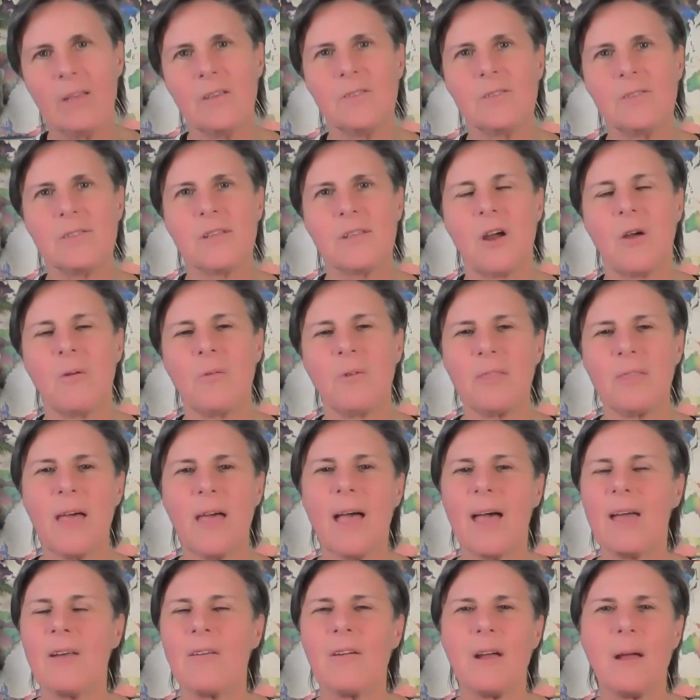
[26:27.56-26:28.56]
start with
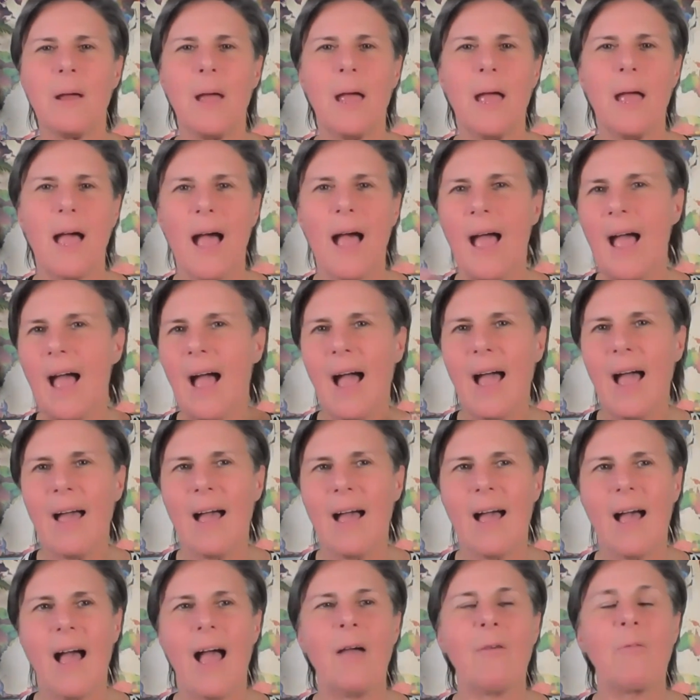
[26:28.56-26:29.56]
that.
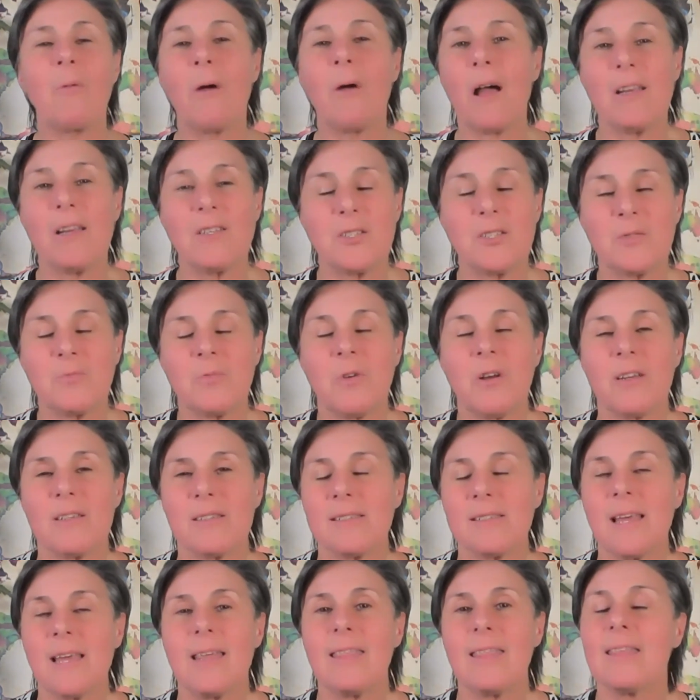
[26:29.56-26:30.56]
I, I just want to
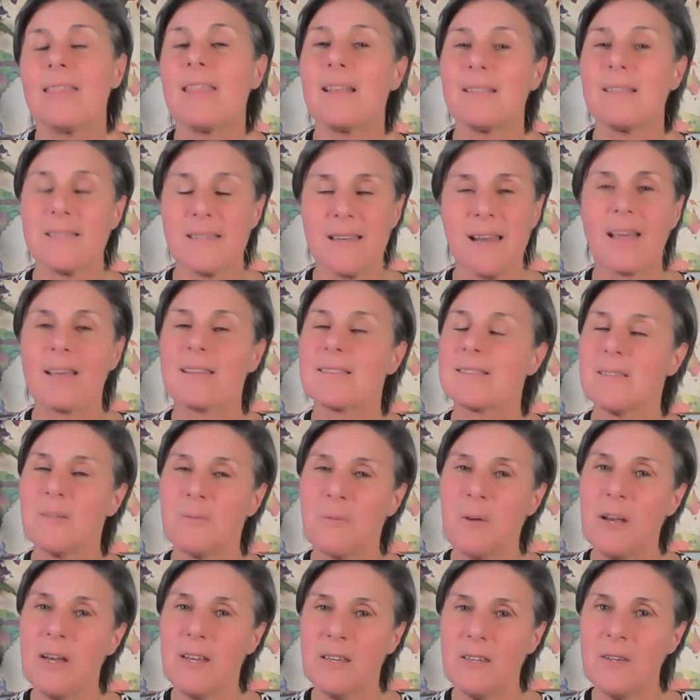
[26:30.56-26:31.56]
say that that's an
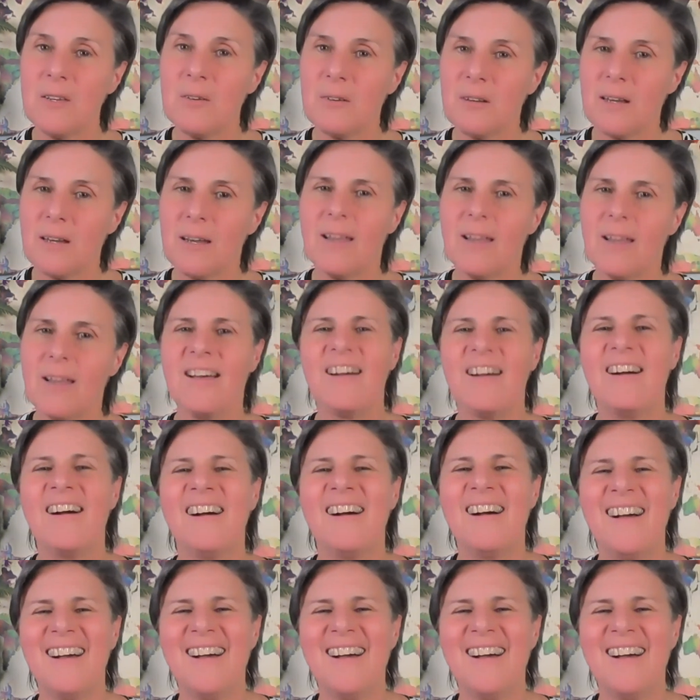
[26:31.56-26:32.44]
excellent way to do it.